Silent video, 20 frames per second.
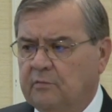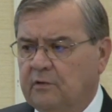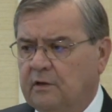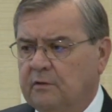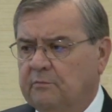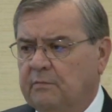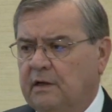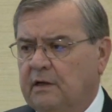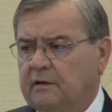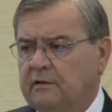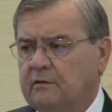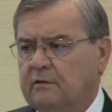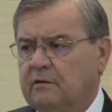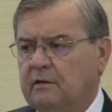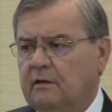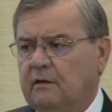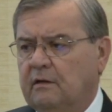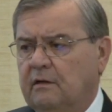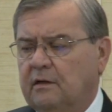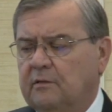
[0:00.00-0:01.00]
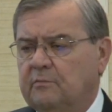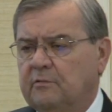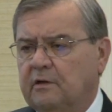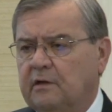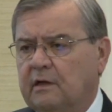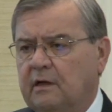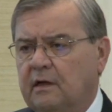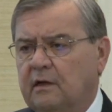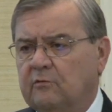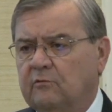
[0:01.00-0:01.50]
But about the time
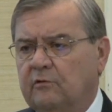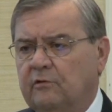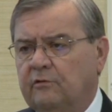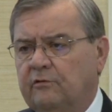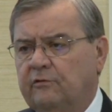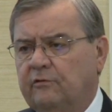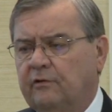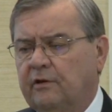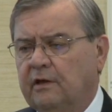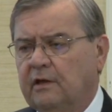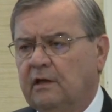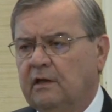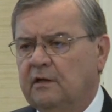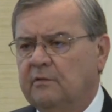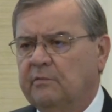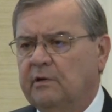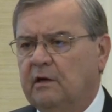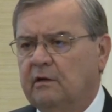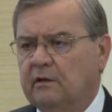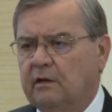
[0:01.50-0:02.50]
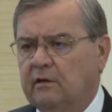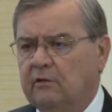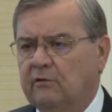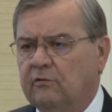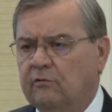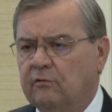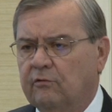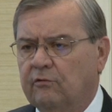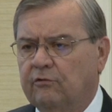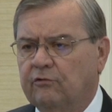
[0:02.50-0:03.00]
that I was thinking about
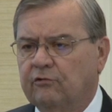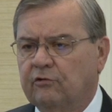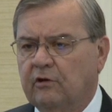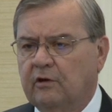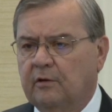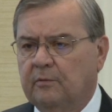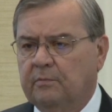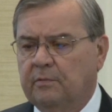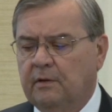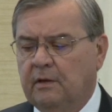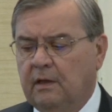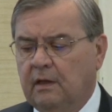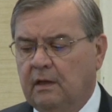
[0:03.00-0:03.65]
internship,